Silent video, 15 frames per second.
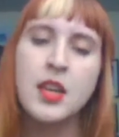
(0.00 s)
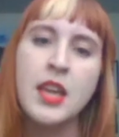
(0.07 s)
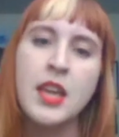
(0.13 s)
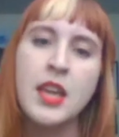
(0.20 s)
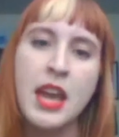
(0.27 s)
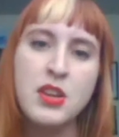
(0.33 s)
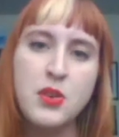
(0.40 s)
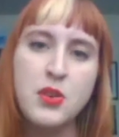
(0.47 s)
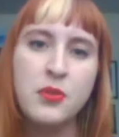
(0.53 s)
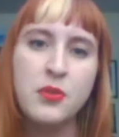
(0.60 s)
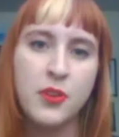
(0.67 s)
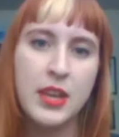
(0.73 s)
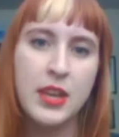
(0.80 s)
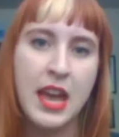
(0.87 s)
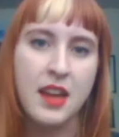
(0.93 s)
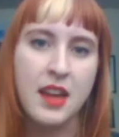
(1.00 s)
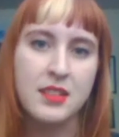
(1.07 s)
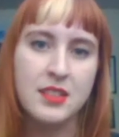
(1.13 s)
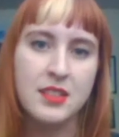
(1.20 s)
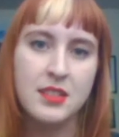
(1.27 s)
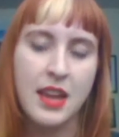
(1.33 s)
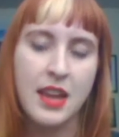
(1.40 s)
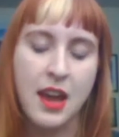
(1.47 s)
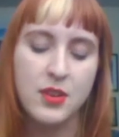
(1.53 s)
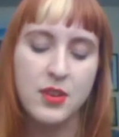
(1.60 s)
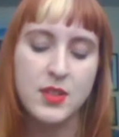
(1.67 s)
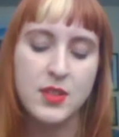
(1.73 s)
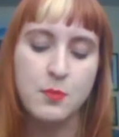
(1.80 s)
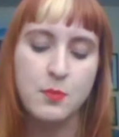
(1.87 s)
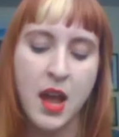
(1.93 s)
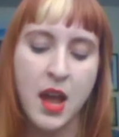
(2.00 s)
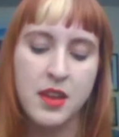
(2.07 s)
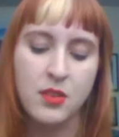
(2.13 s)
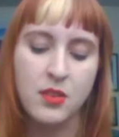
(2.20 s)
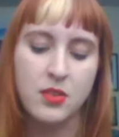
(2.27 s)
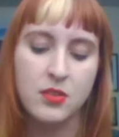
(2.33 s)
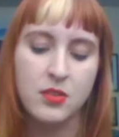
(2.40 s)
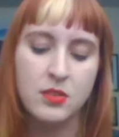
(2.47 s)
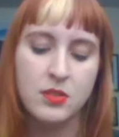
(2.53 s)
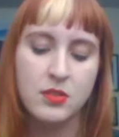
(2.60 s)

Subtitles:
Can you forget how to smile?